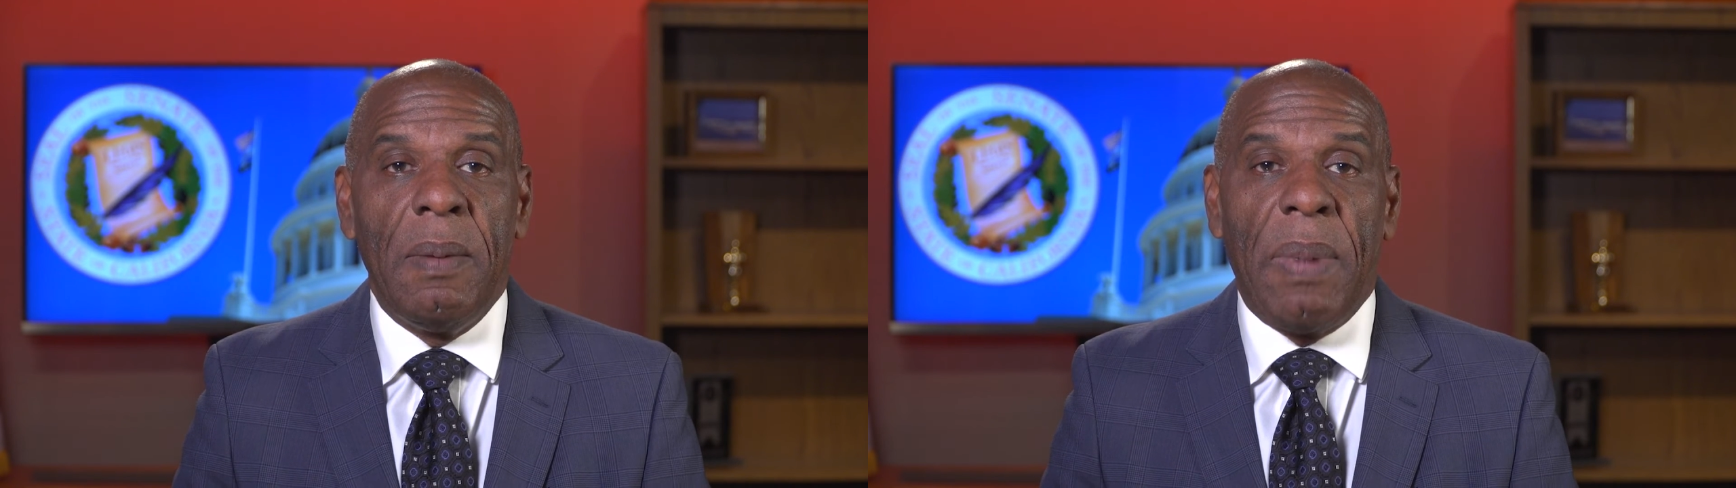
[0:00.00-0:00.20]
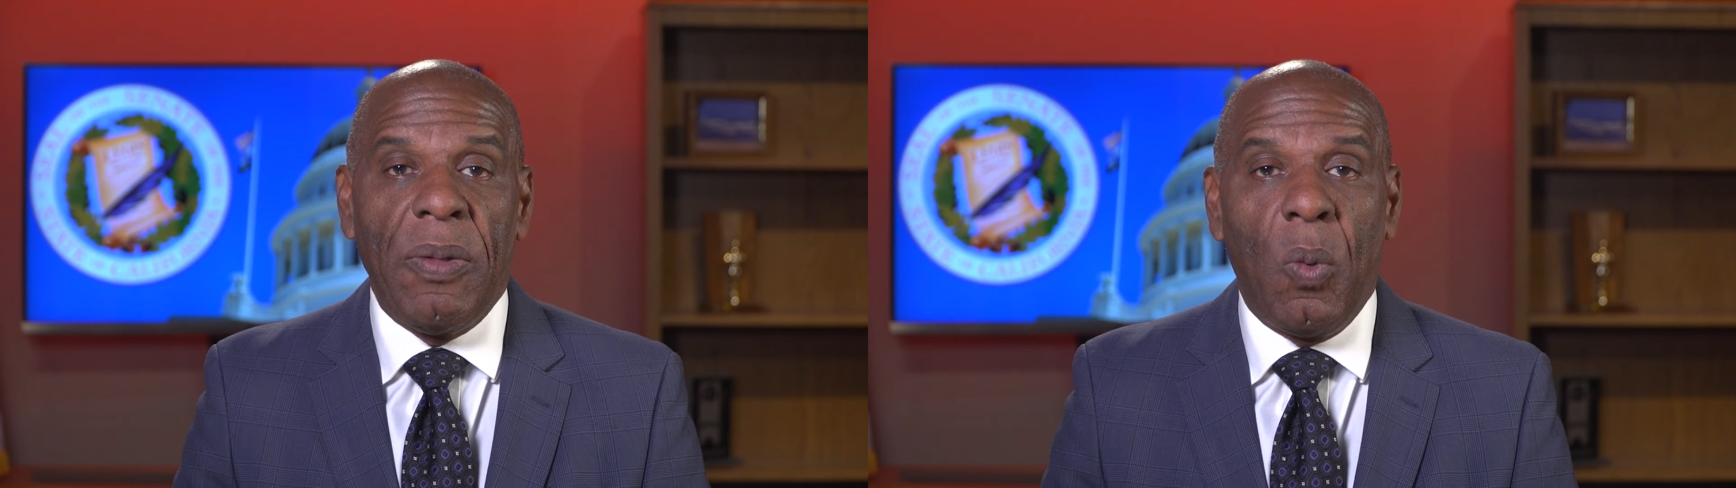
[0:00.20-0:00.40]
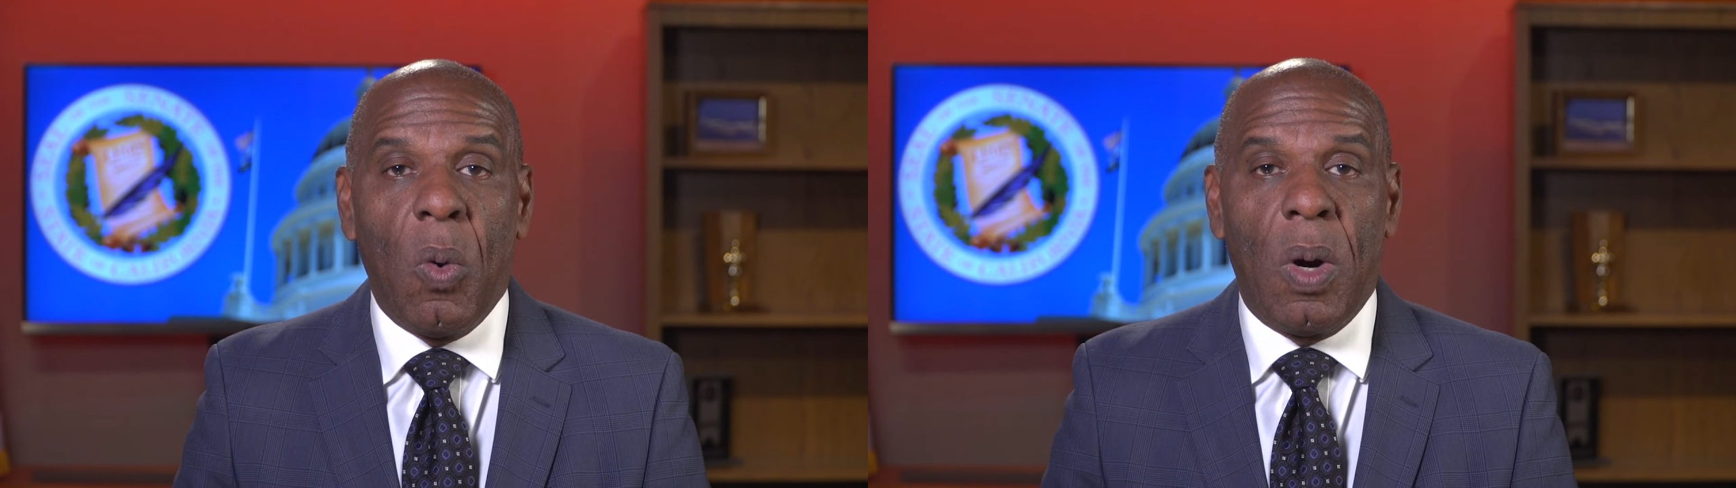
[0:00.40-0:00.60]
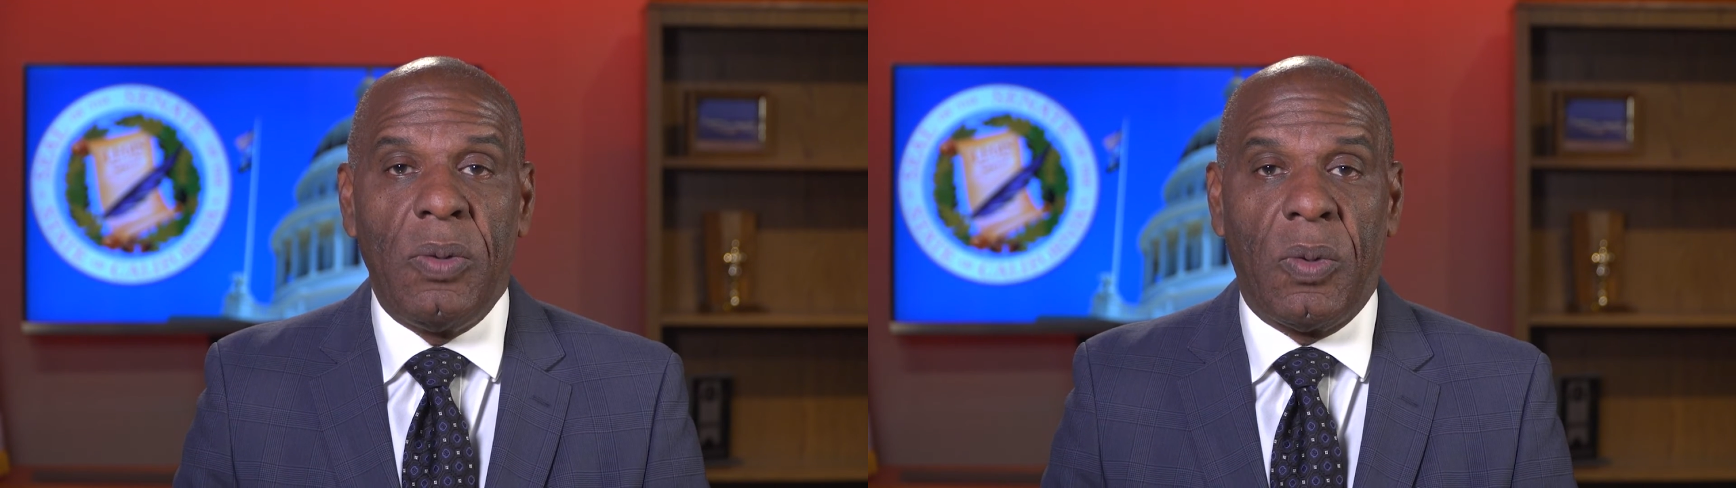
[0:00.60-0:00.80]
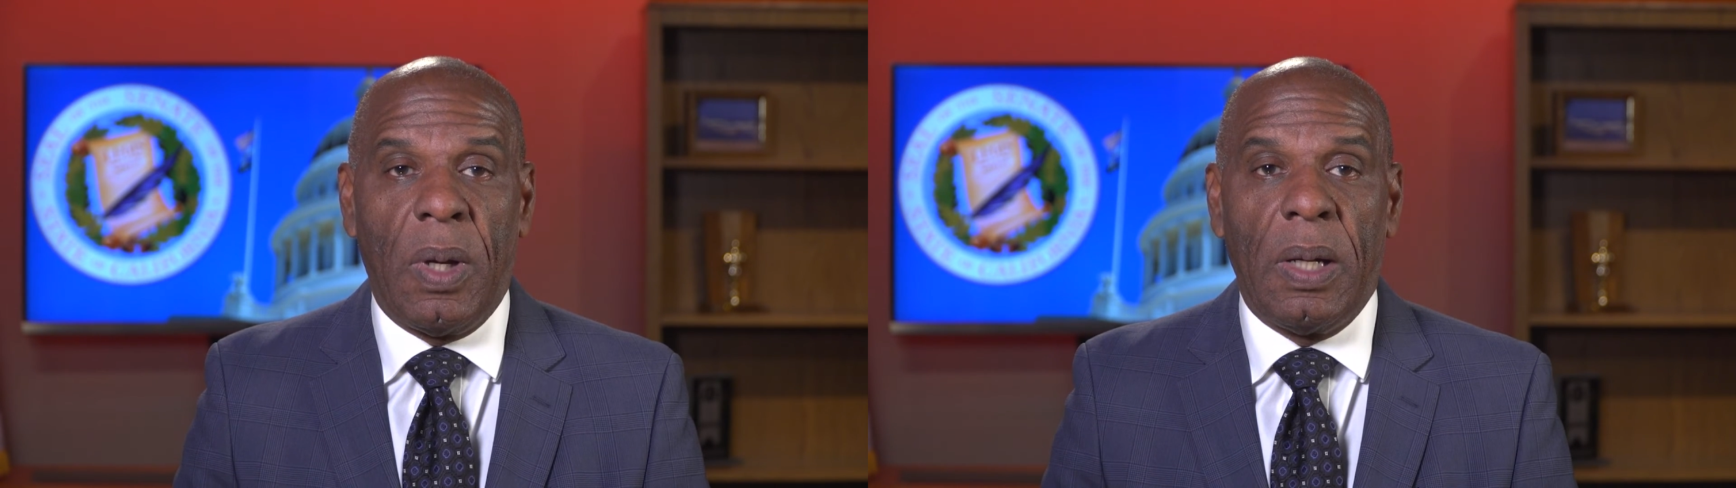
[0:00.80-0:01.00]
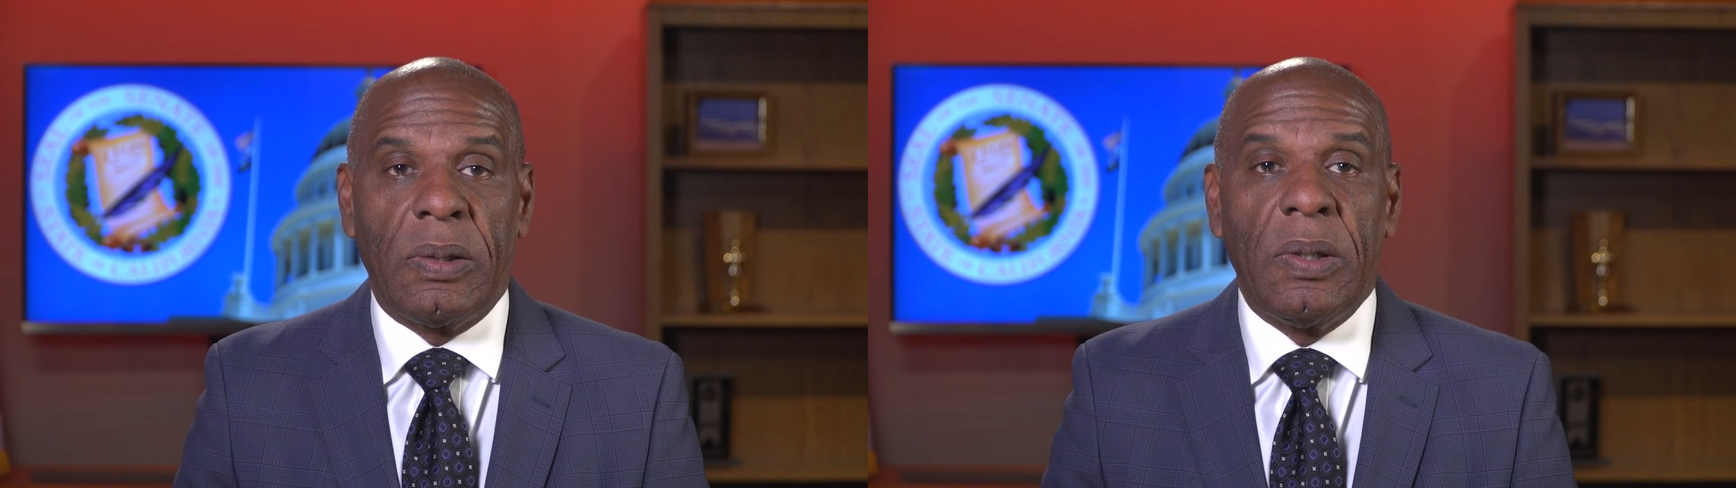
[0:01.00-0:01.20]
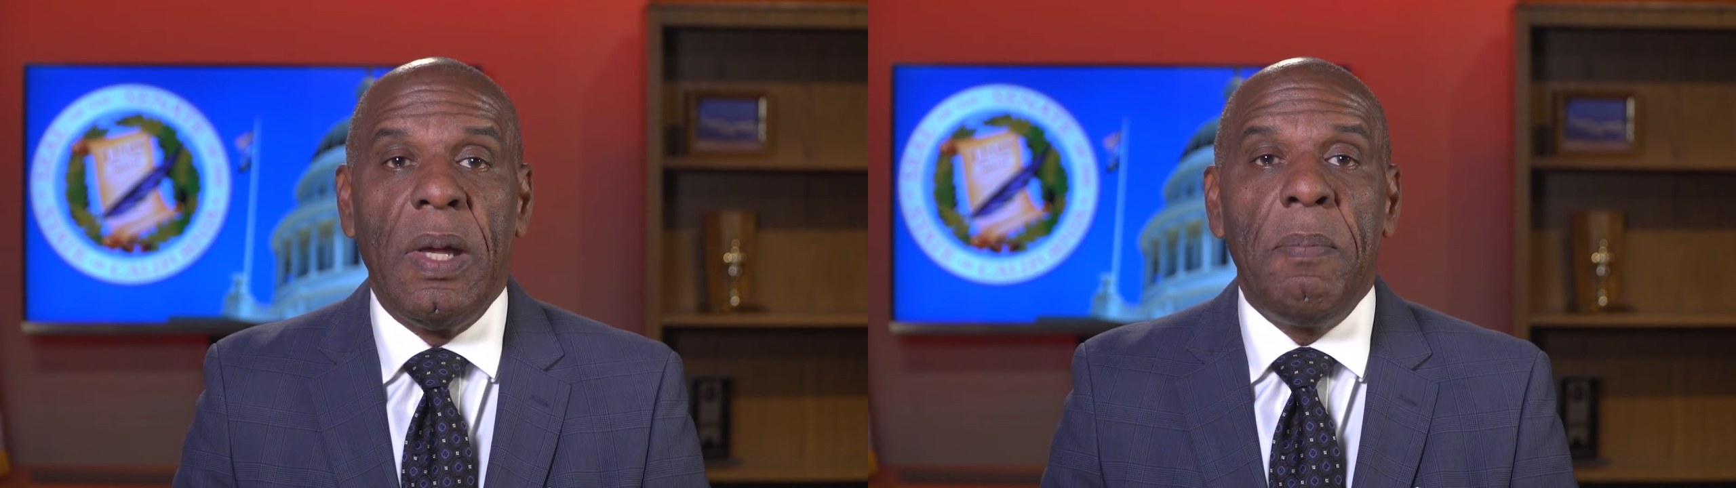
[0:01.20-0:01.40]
by the war on drugs